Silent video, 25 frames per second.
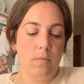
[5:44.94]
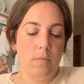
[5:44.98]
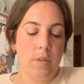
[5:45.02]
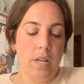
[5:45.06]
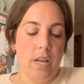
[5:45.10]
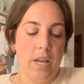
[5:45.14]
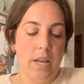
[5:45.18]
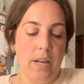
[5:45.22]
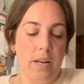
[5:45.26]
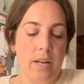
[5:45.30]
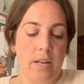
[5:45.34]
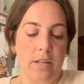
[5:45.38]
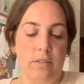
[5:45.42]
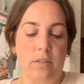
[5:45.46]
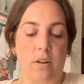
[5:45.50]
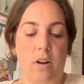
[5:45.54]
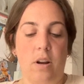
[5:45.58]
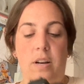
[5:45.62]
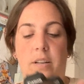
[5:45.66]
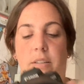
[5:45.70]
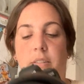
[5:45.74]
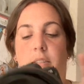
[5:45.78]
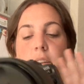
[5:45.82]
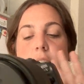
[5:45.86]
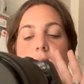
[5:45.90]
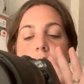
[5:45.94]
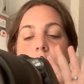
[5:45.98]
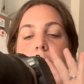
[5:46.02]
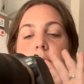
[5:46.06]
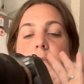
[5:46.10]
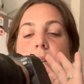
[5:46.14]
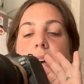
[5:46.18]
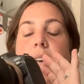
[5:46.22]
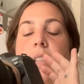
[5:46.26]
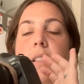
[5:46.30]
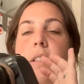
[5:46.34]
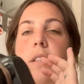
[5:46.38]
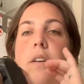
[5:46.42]
It is awesome.
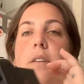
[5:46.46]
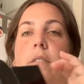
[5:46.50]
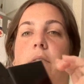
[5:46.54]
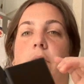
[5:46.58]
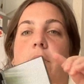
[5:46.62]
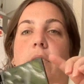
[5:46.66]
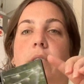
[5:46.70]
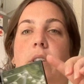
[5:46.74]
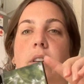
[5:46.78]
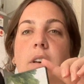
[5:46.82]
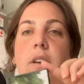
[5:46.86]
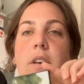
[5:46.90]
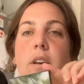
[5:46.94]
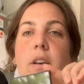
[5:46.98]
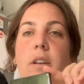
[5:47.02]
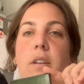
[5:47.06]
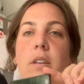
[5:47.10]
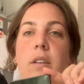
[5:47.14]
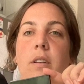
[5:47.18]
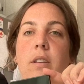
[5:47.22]
I love the